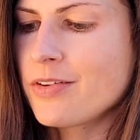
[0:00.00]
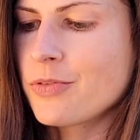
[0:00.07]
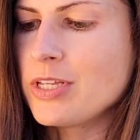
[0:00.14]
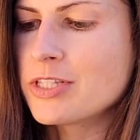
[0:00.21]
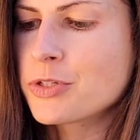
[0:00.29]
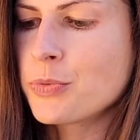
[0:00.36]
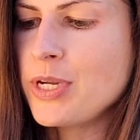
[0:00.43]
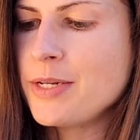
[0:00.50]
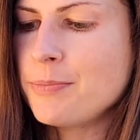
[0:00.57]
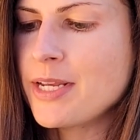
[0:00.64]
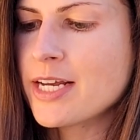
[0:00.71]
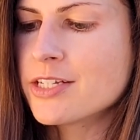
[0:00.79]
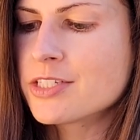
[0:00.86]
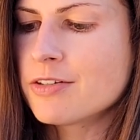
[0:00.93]
it's sweet
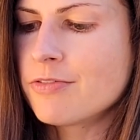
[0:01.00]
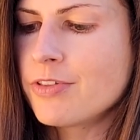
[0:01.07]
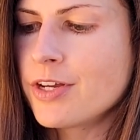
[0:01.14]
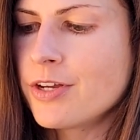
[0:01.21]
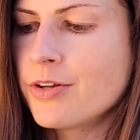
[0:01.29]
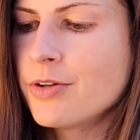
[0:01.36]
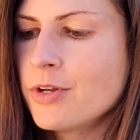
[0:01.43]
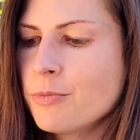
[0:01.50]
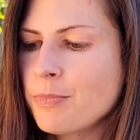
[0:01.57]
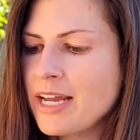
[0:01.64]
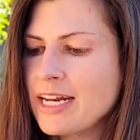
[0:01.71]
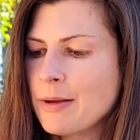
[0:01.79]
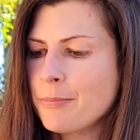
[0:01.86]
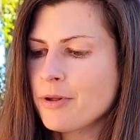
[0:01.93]
because of the
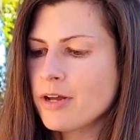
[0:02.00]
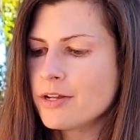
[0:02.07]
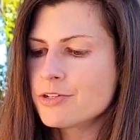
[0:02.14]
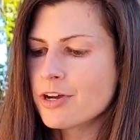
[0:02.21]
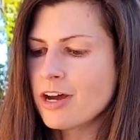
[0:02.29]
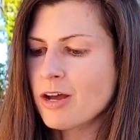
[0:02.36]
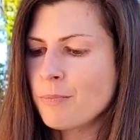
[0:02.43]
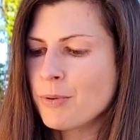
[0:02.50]
pineapple on top,